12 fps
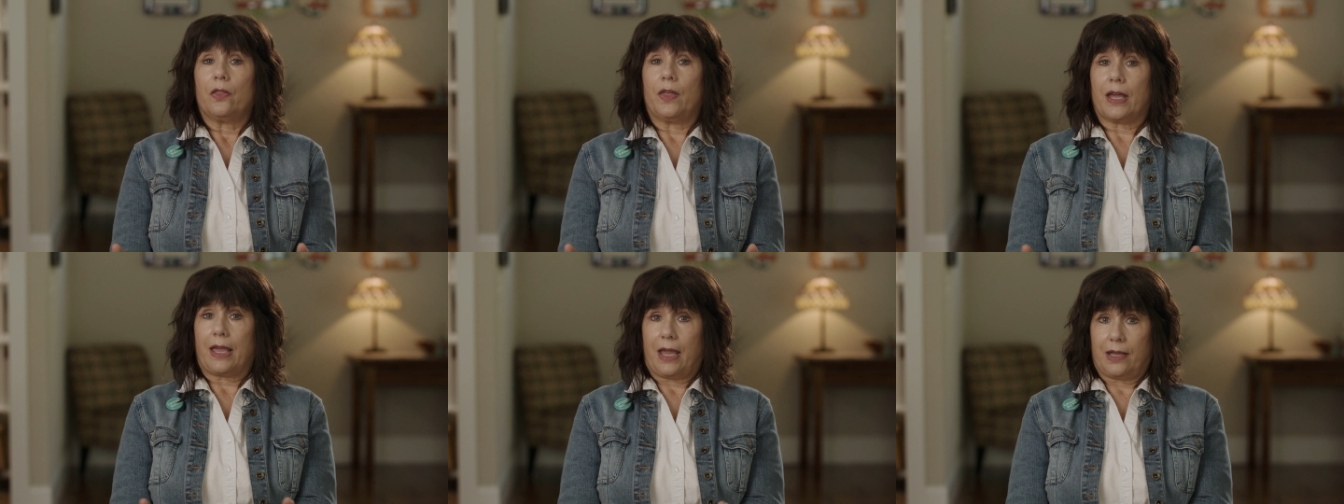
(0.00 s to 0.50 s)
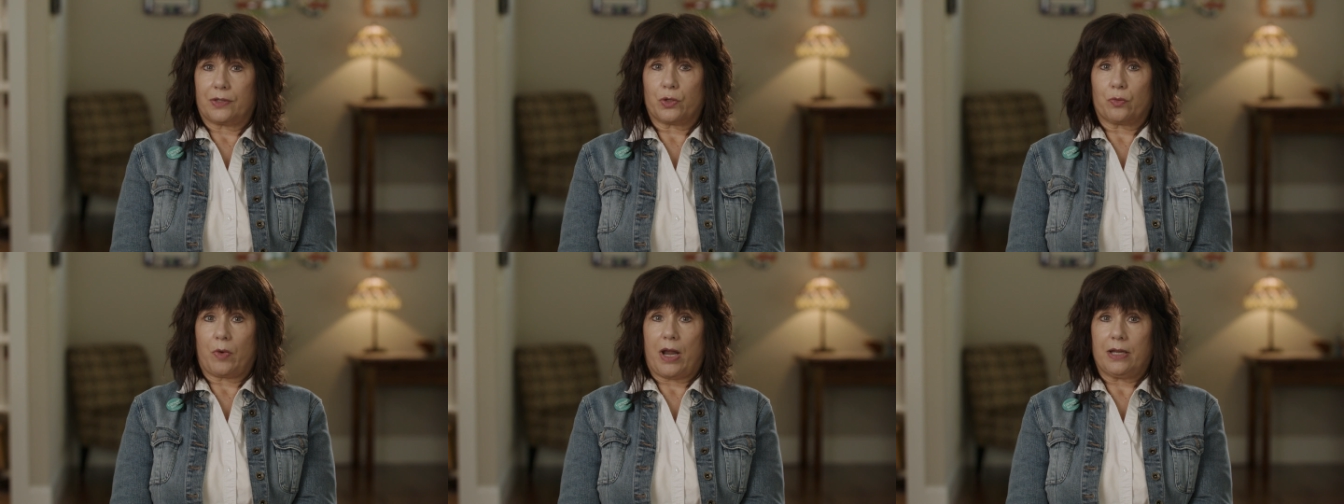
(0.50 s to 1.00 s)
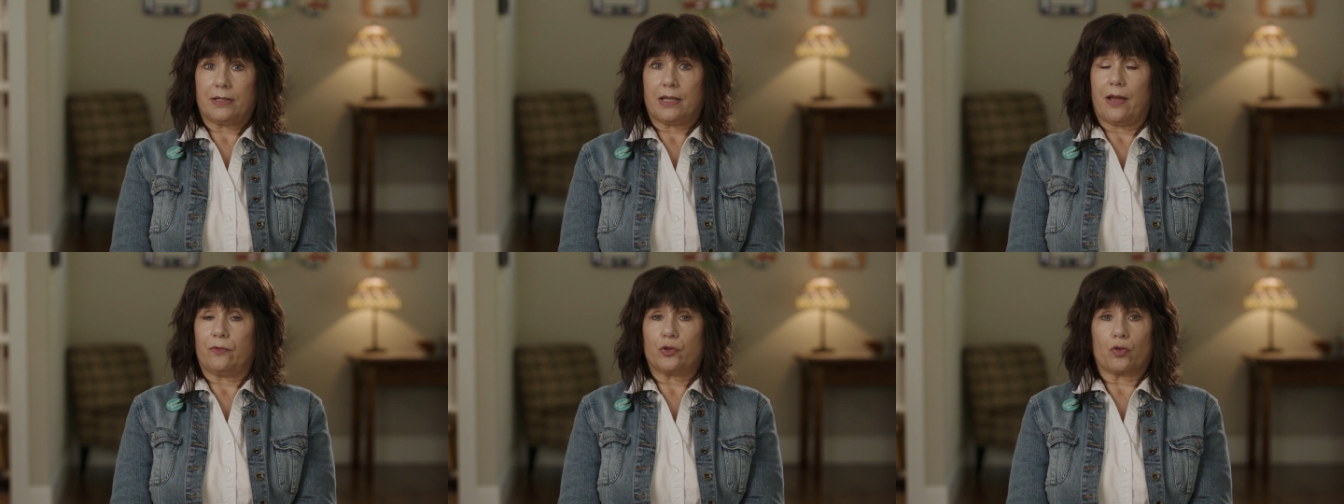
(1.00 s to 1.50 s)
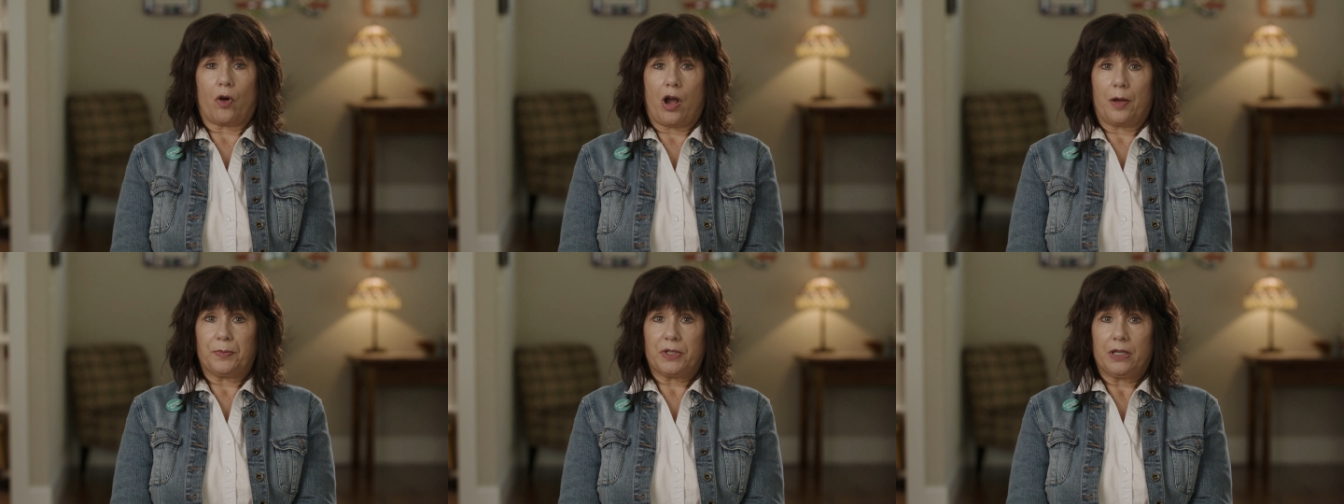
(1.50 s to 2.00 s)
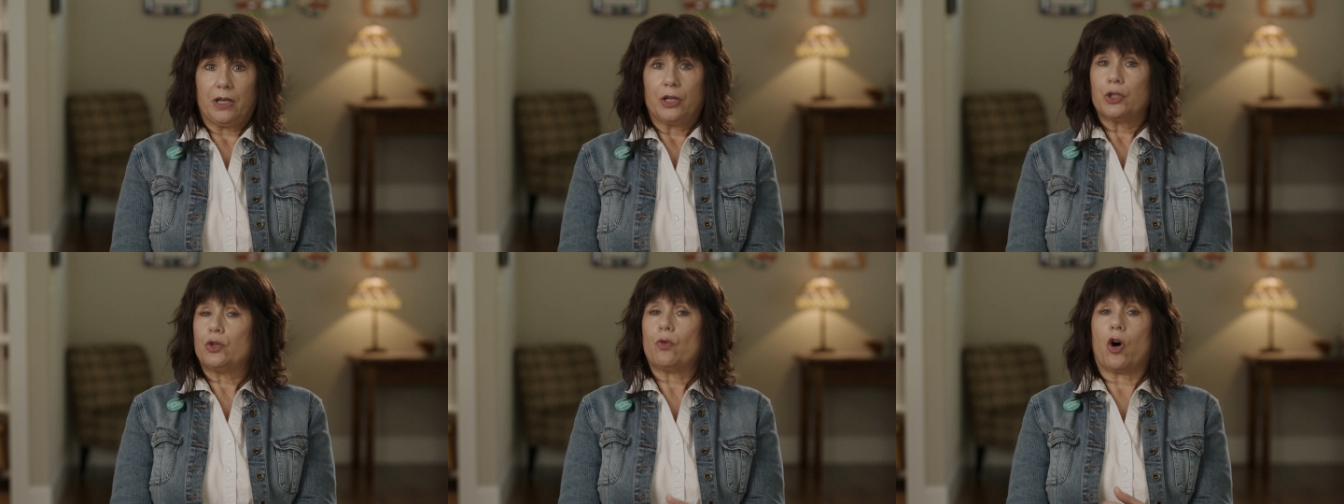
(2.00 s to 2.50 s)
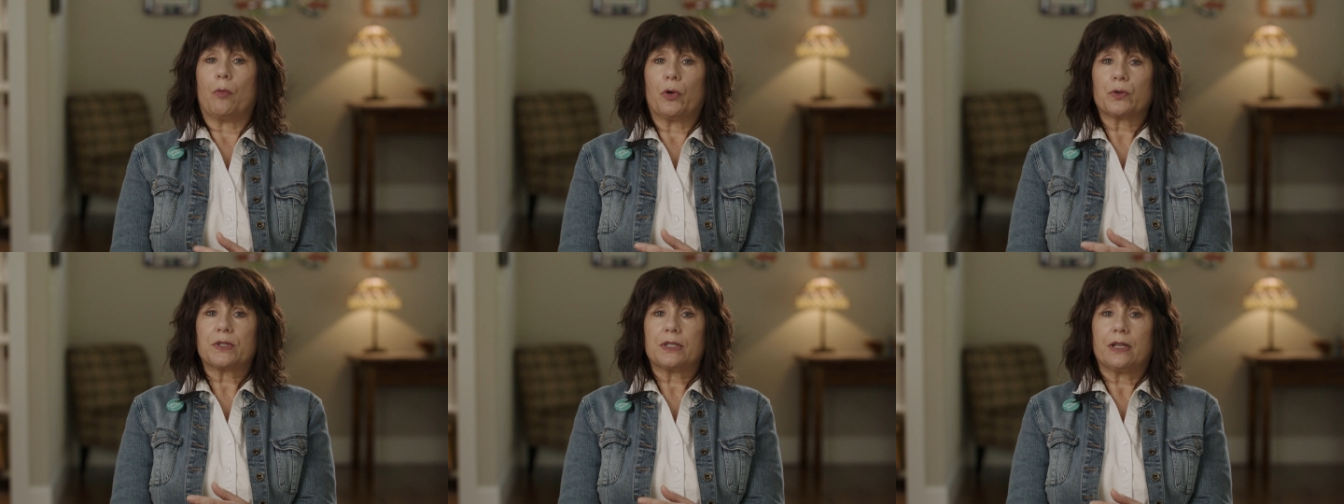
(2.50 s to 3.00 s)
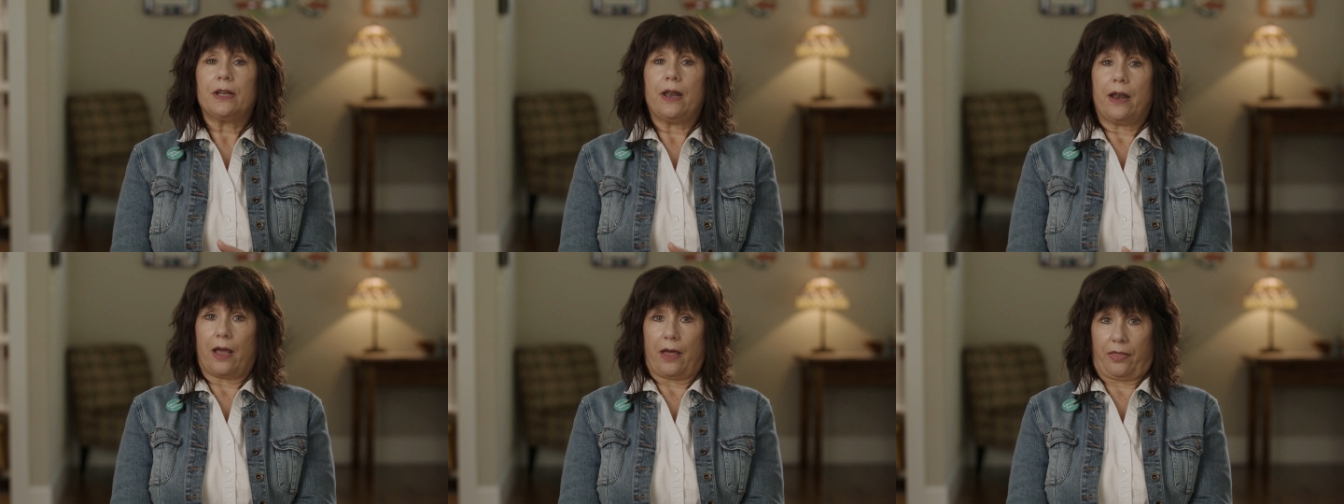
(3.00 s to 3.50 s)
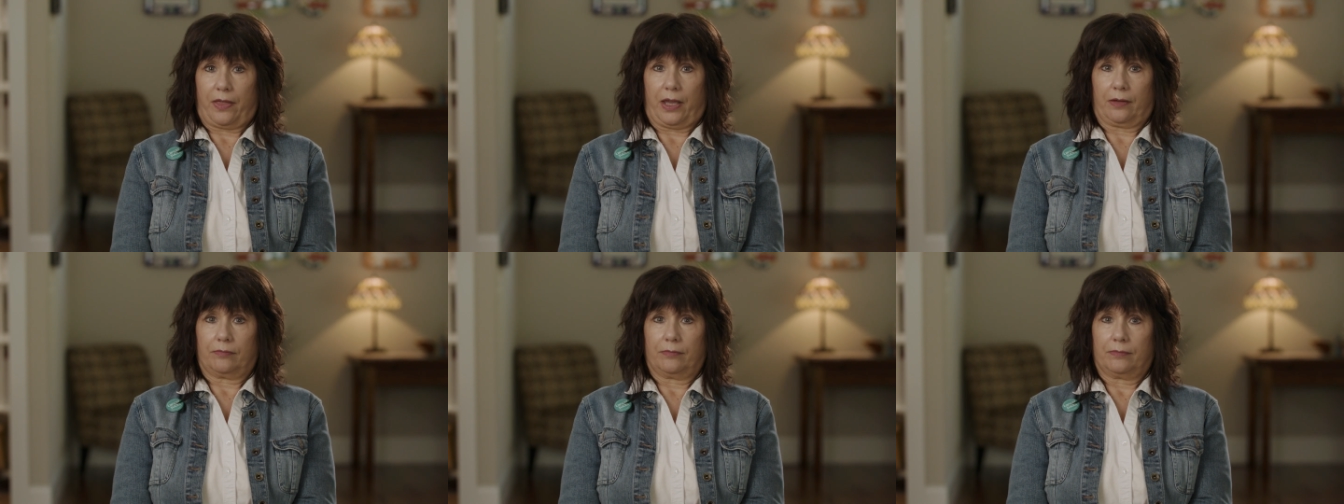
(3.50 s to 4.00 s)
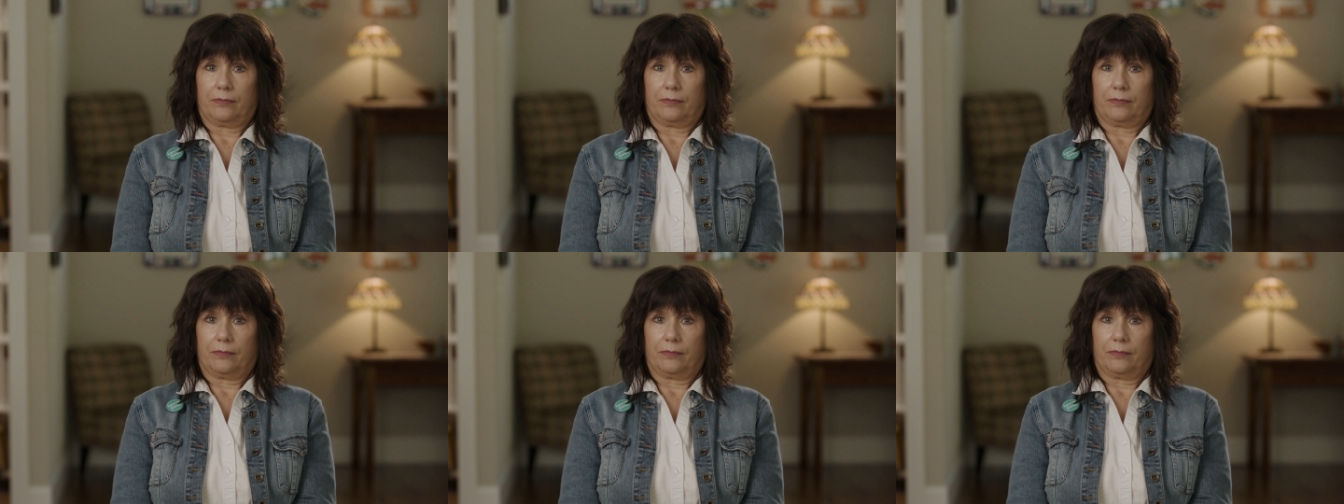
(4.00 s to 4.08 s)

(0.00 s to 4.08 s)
that cancer rates have dropped to almost nothing.